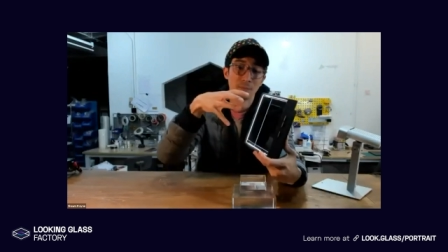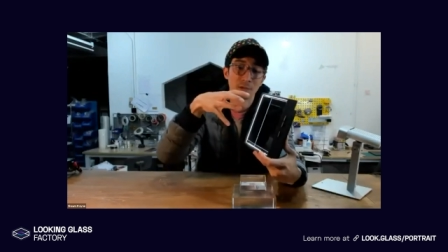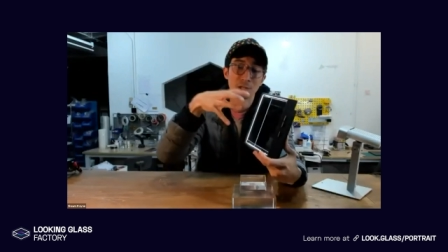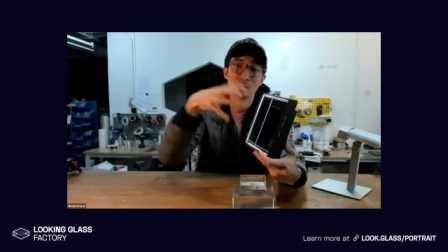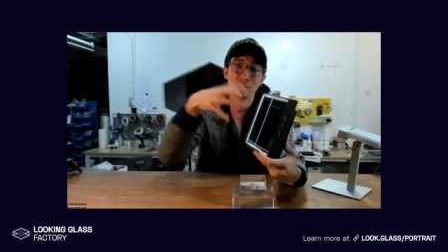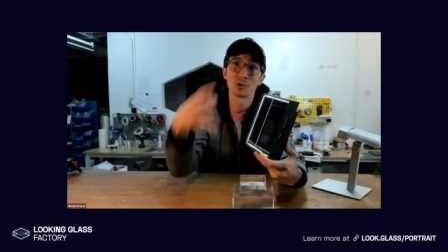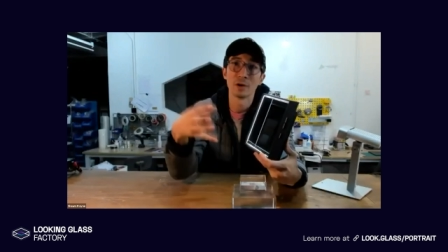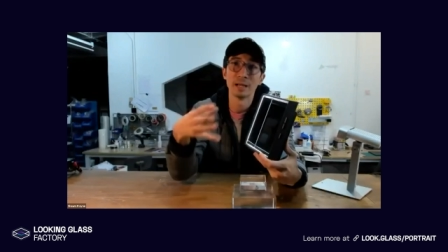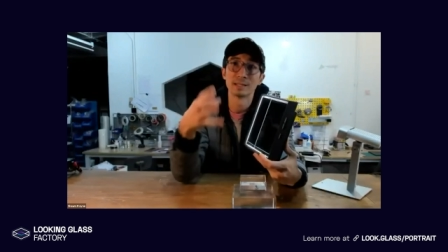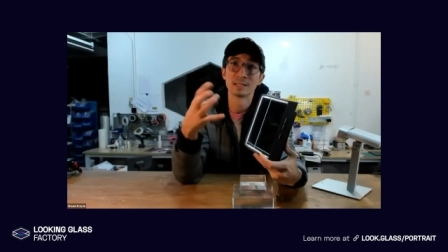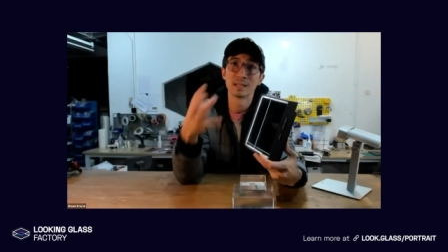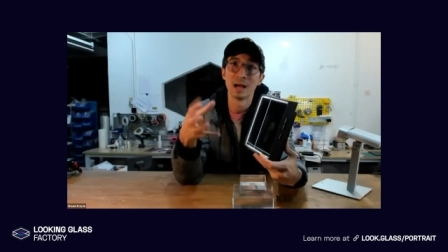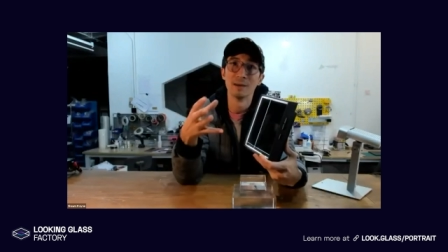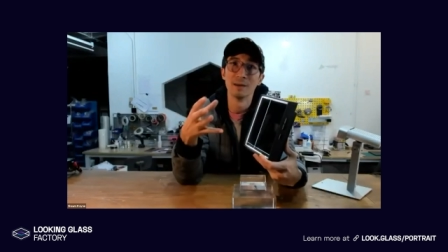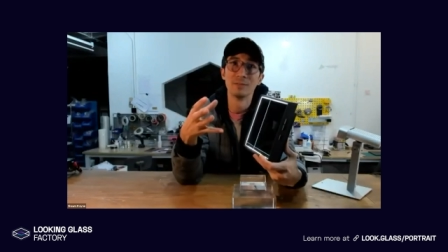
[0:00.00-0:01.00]

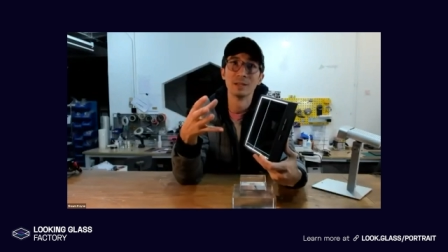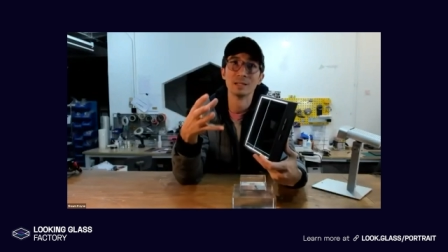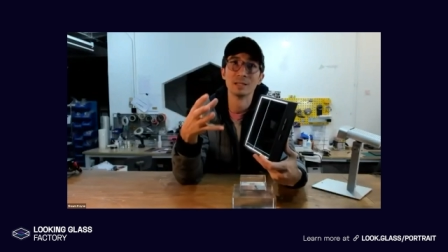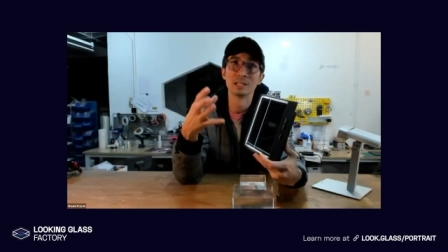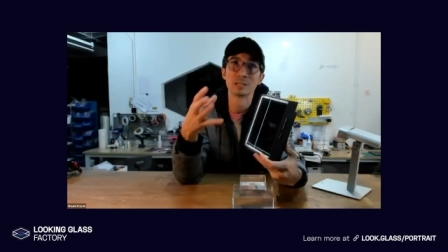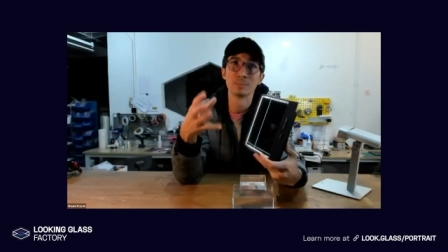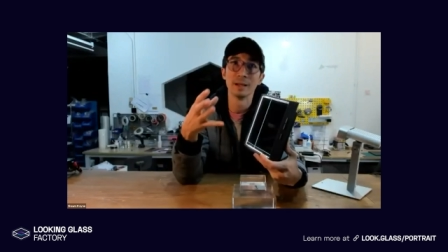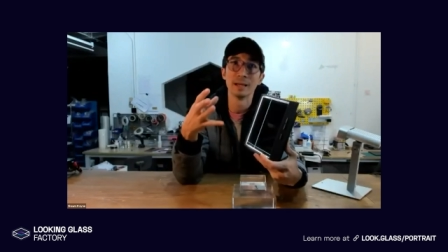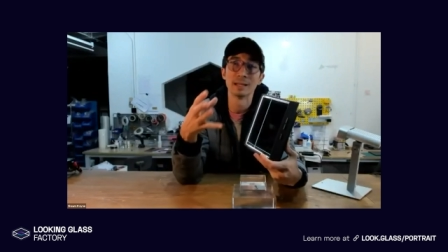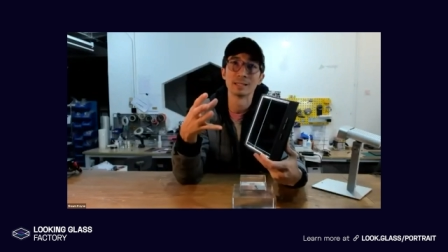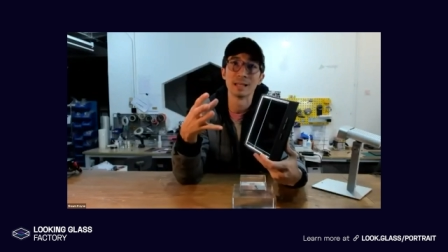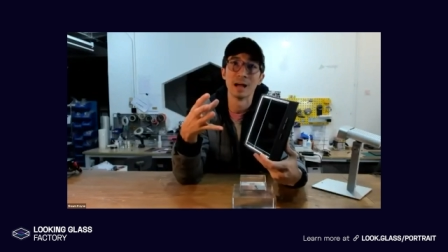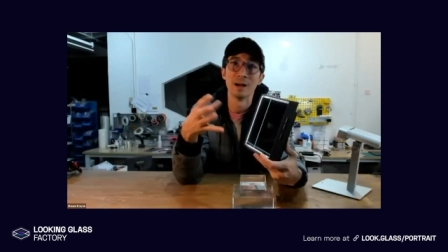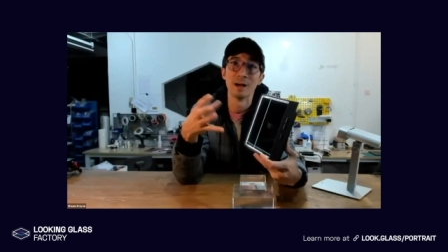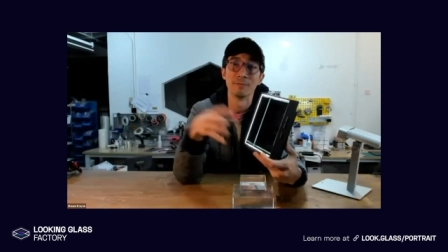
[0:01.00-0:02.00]
constraints of the display
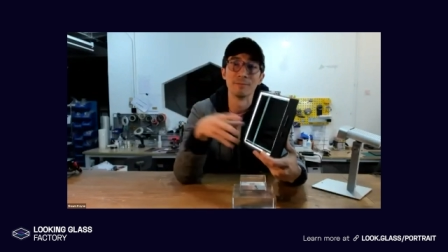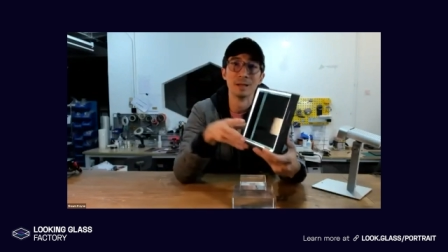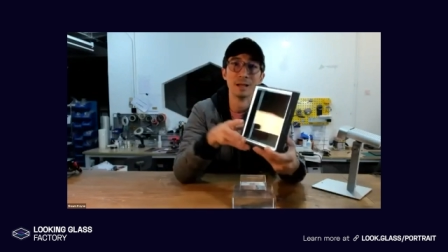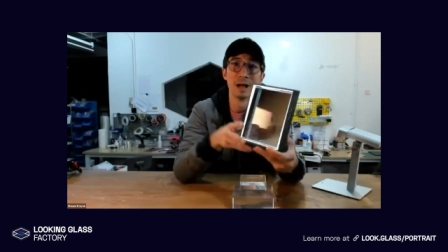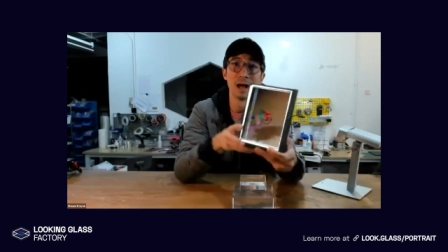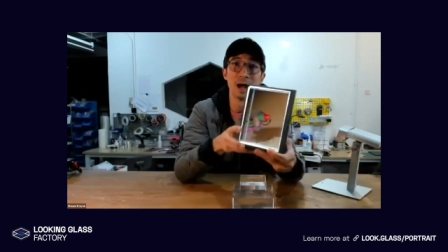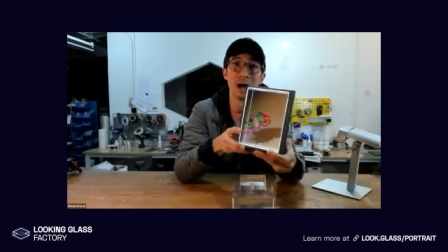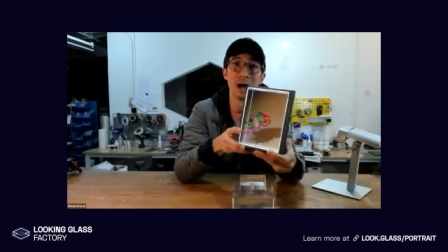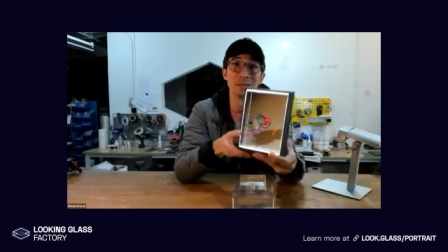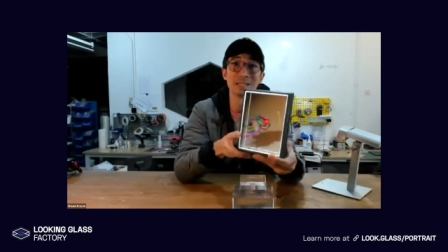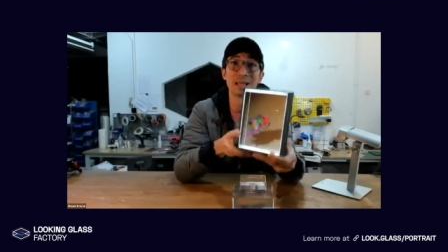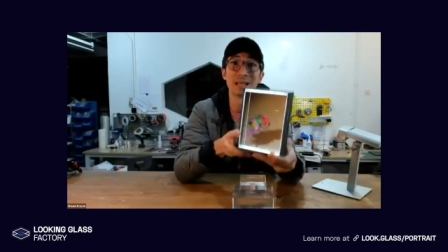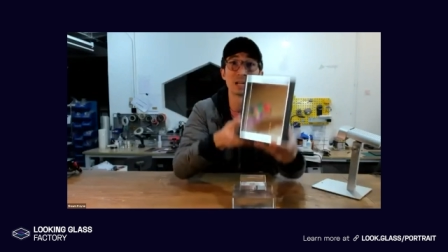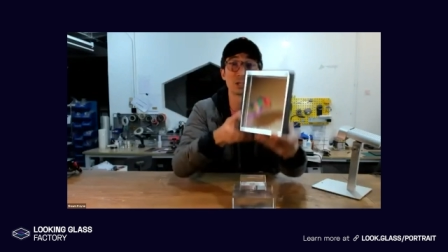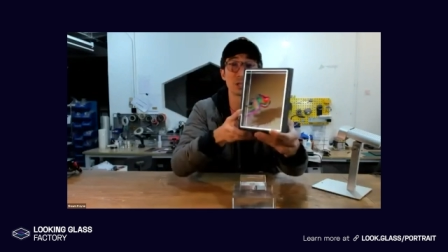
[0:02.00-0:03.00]
itself. Um,
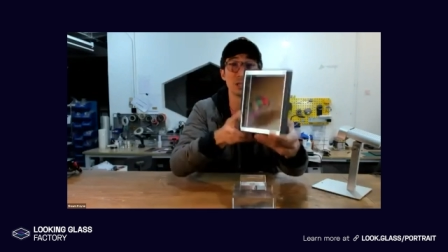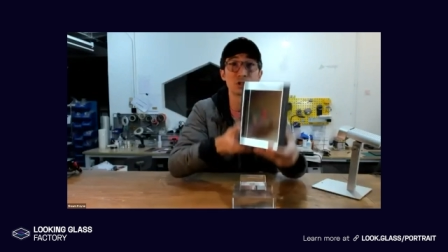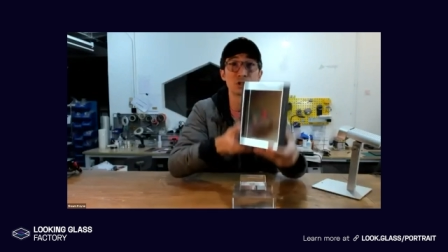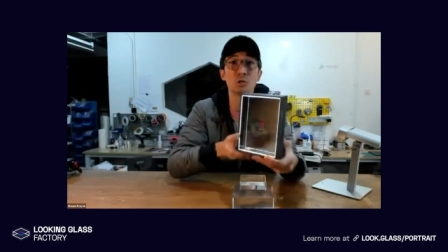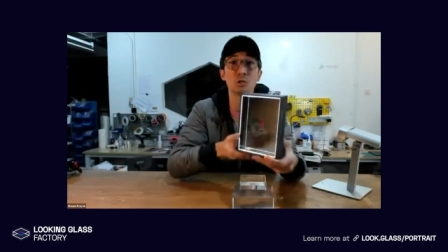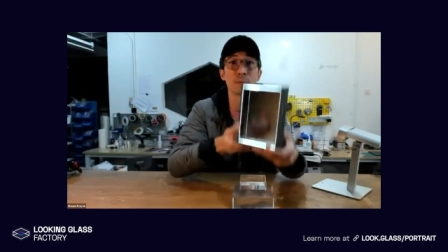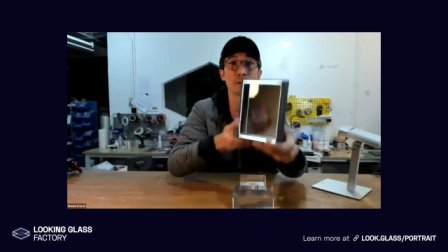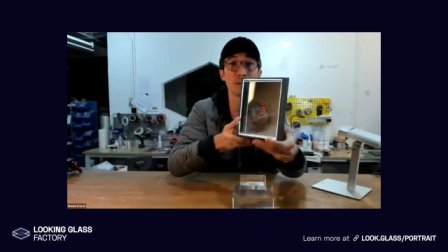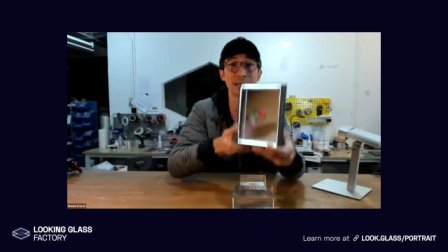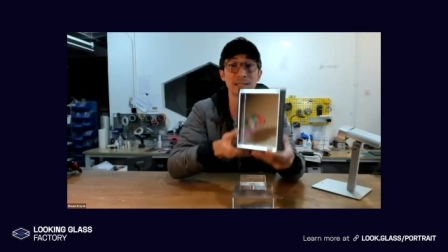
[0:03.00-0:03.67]
it's actually a super light